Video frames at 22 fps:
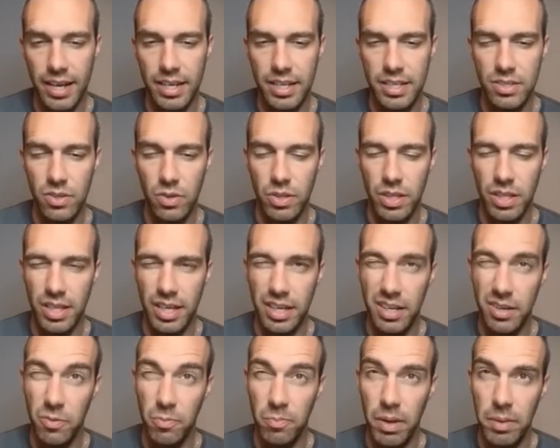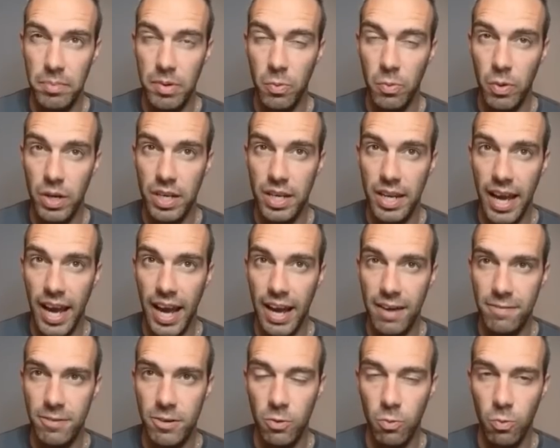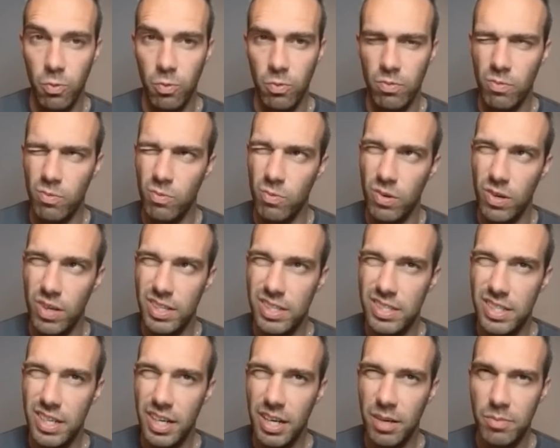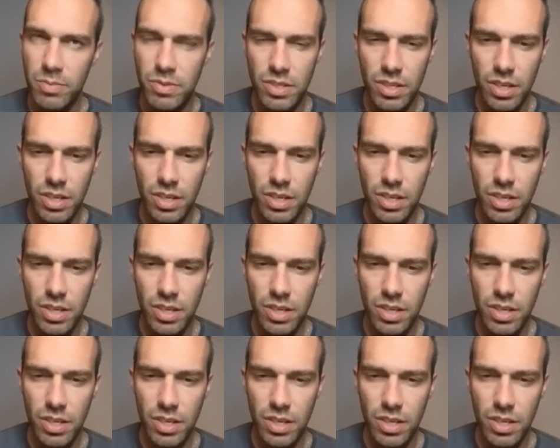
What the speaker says: and it's only like maybe 1.5 or 1 times